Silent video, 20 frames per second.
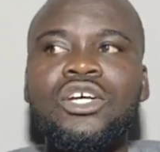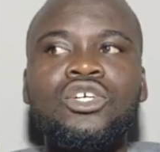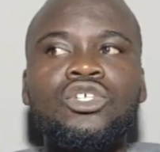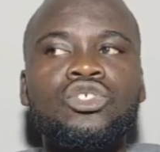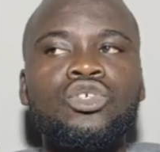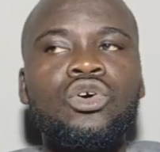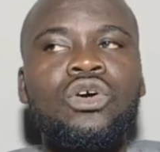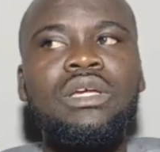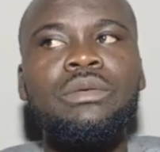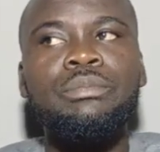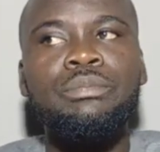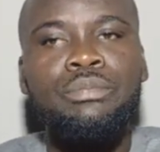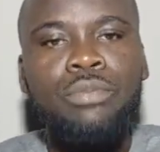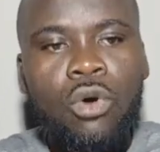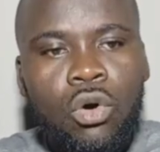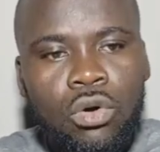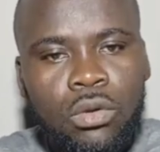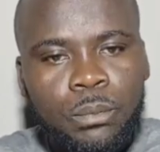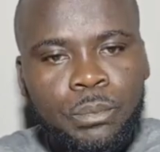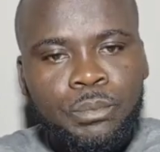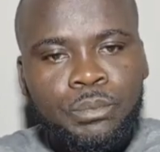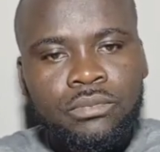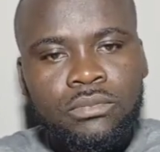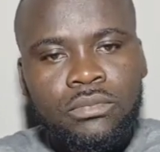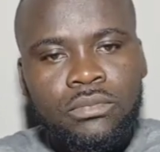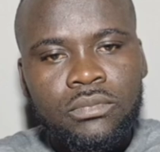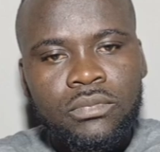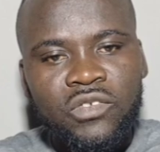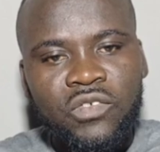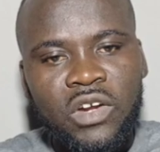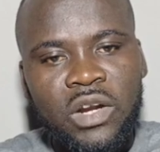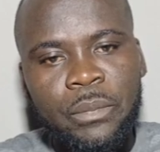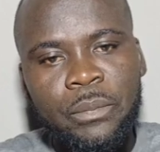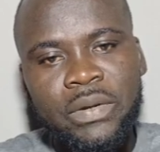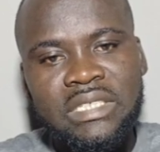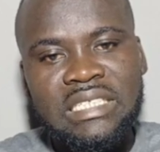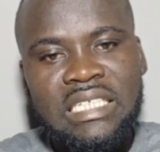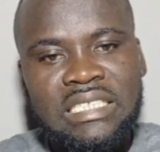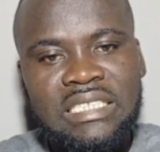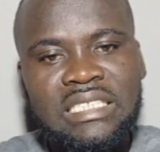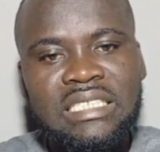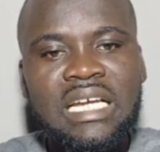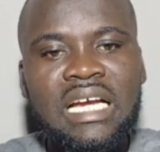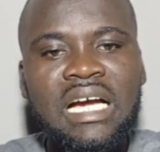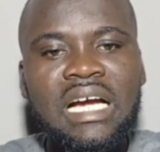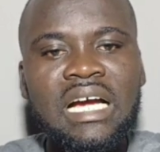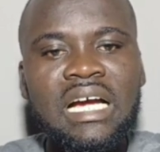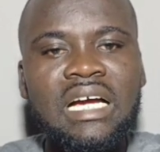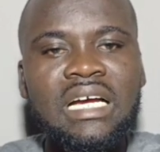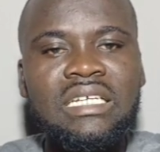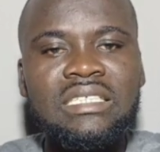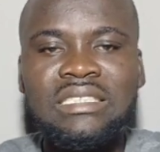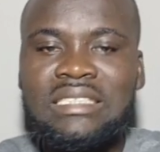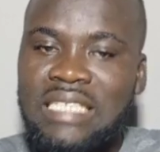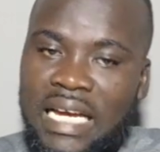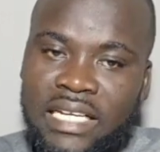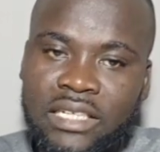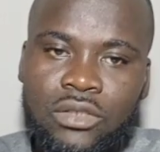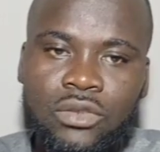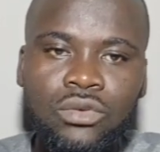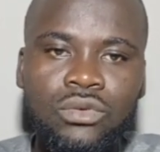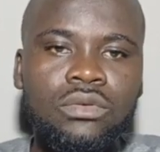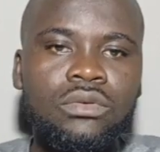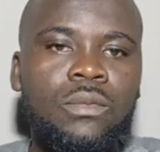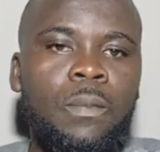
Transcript: So, for the presidential side, no,